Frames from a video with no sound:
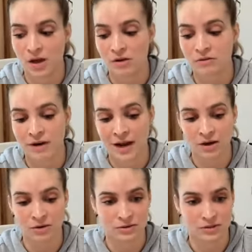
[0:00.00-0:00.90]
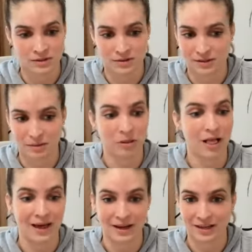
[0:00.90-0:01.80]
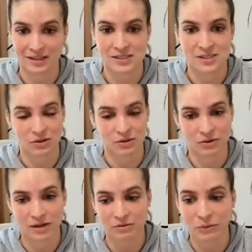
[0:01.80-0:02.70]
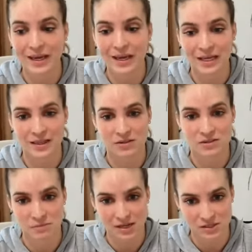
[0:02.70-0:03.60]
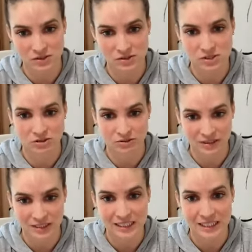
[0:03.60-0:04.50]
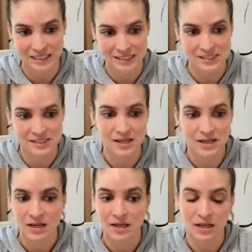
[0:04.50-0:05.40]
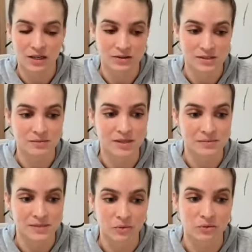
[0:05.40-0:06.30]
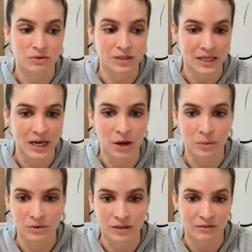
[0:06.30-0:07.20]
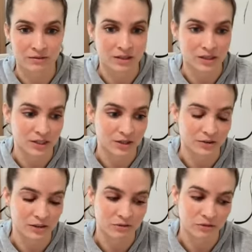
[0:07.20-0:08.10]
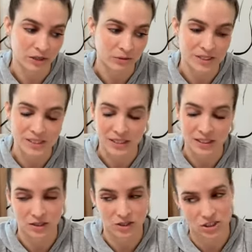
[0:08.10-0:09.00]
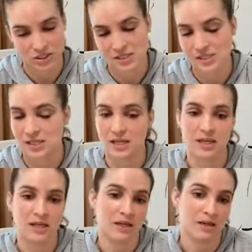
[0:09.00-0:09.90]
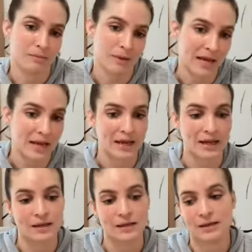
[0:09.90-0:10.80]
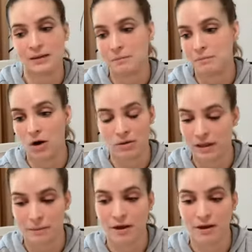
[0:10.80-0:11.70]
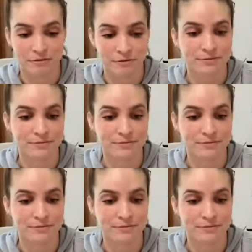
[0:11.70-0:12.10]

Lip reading: around the bladder. So if we can get those muscles to release, you know, sometimes that will really help with even, you know, their frequency and urgency and pain and all the above.